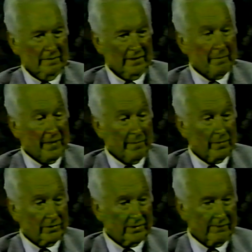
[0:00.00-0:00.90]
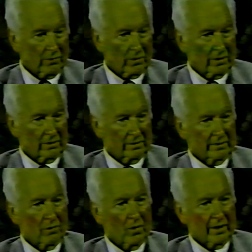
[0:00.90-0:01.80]
the peoples of the world,
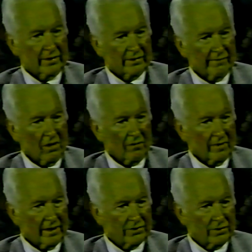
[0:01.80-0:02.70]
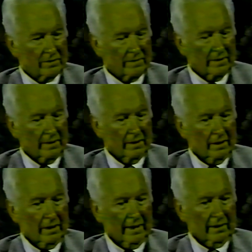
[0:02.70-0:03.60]
the oneness of all religion,
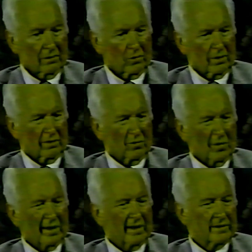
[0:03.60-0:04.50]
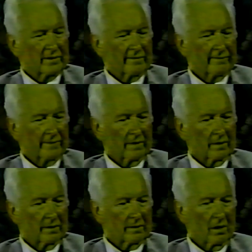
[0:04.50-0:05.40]
and the oneness of
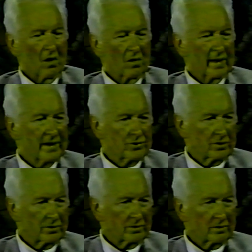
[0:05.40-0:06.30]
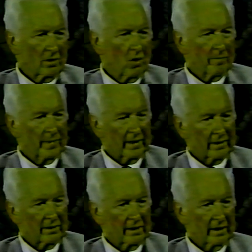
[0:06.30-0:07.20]
all nations, all
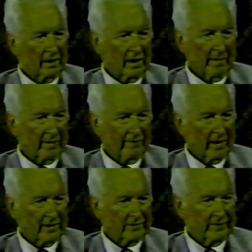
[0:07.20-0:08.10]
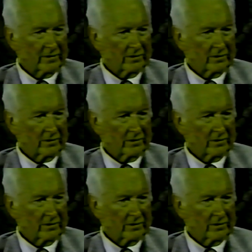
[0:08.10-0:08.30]
political and economic philosophy.